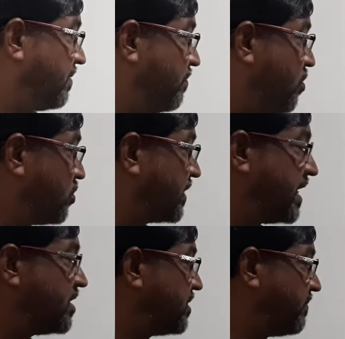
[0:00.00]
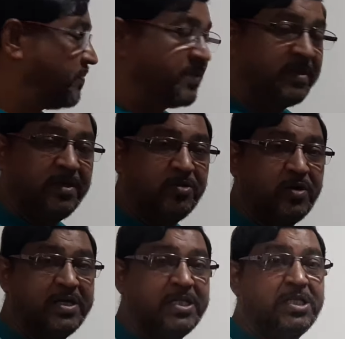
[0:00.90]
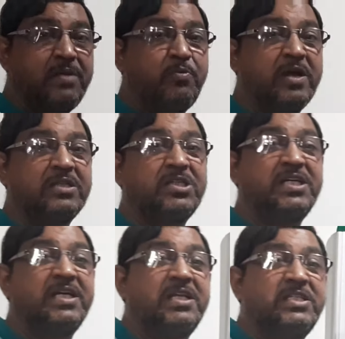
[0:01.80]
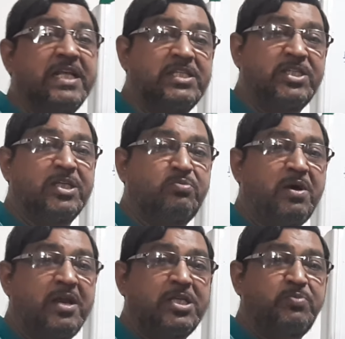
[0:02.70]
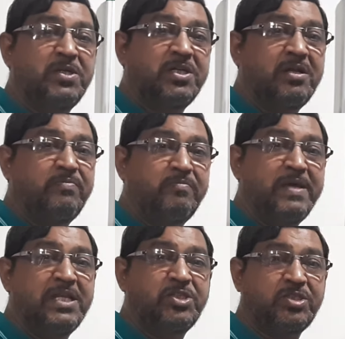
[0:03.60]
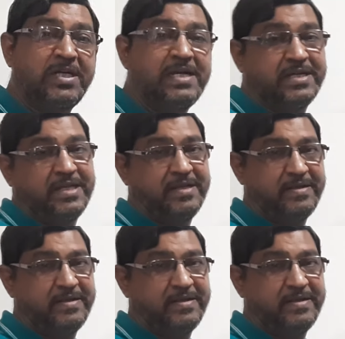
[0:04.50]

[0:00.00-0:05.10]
more than 23.3 degrees Celsius for expression of male sterility.